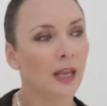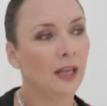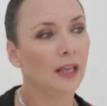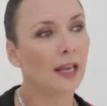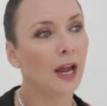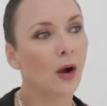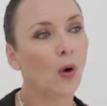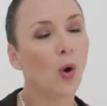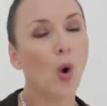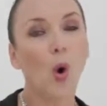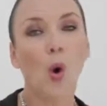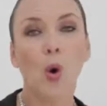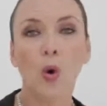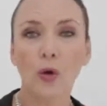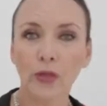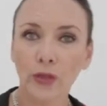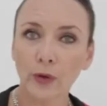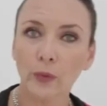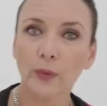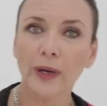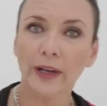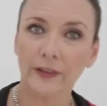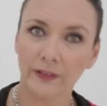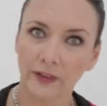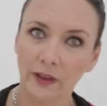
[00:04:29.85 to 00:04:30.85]
Now,
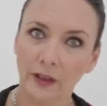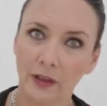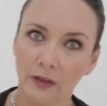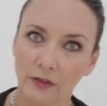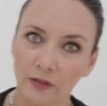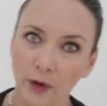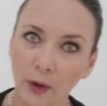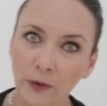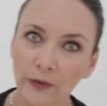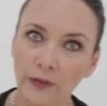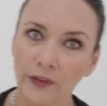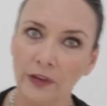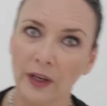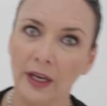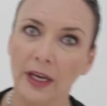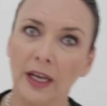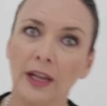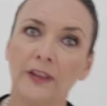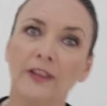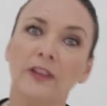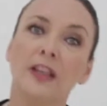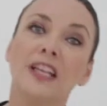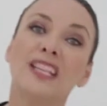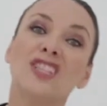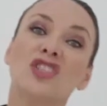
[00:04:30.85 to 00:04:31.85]
orthorexia nervosa
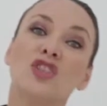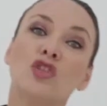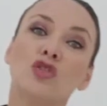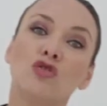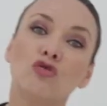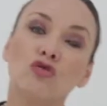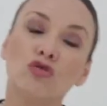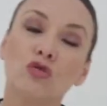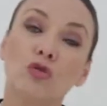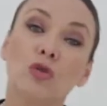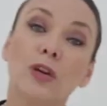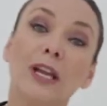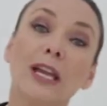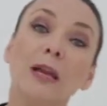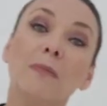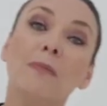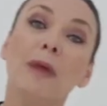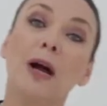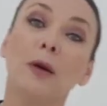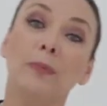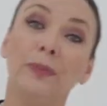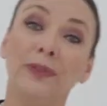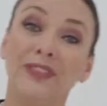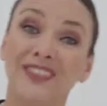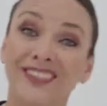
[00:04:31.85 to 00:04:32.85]
is an extreme
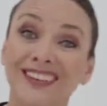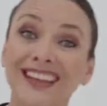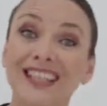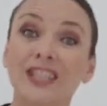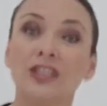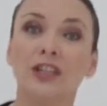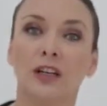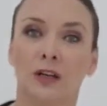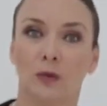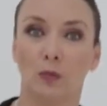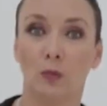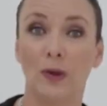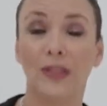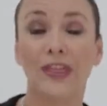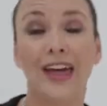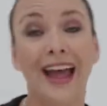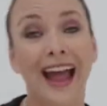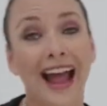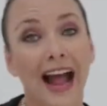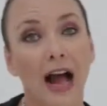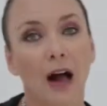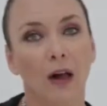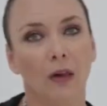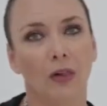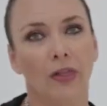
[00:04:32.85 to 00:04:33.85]
obsession with
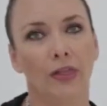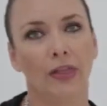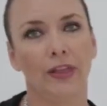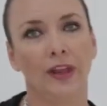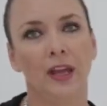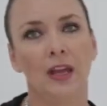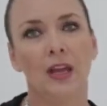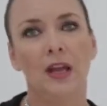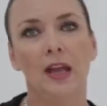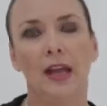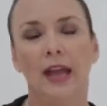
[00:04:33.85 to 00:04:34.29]
health.